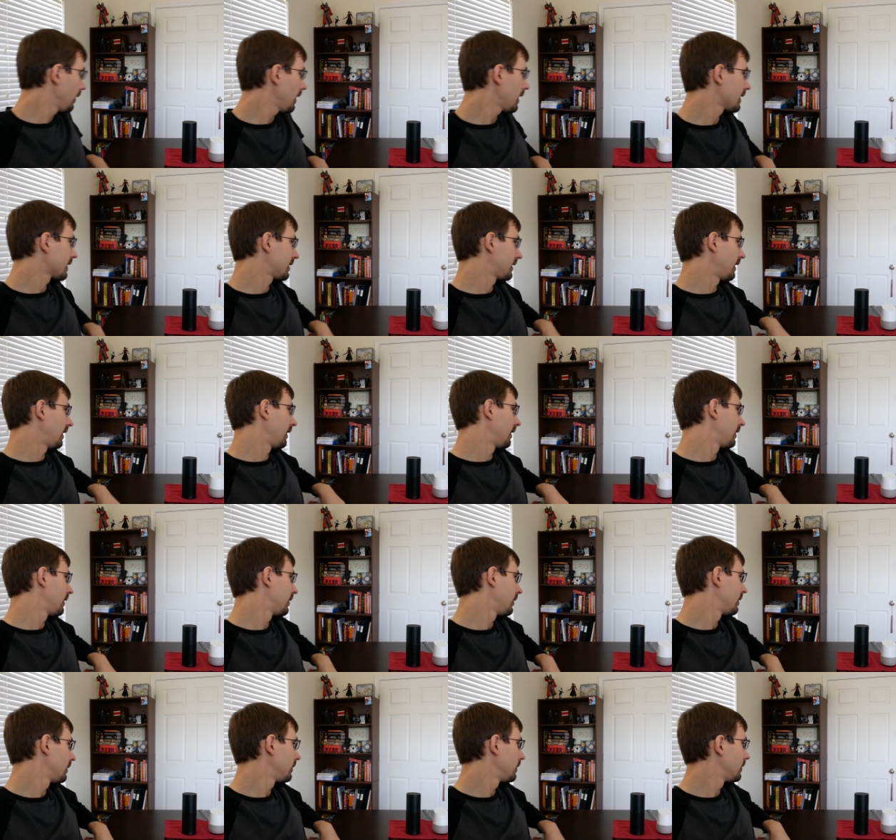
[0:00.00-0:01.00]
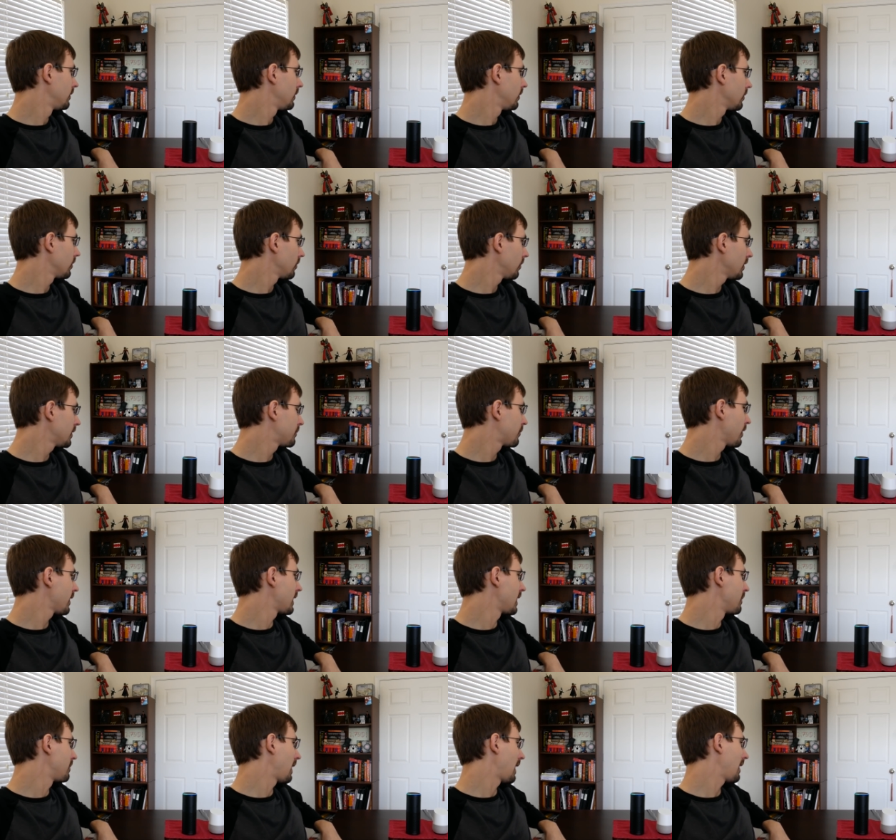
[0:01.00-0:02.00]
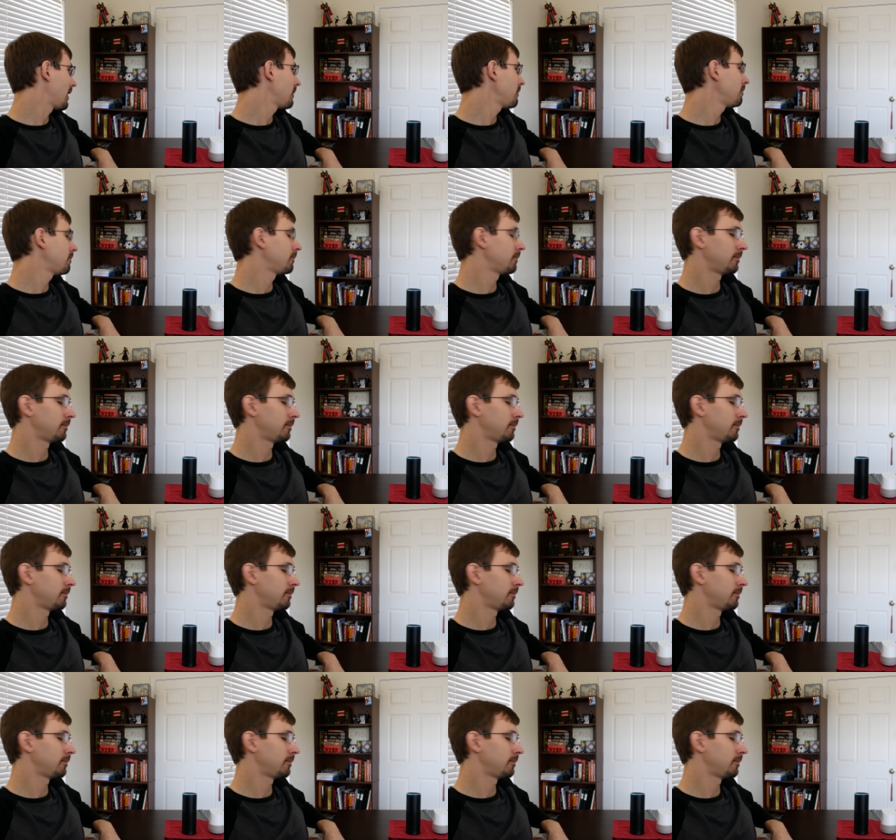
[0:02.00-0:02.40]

Alexa, what's Breaking Bad?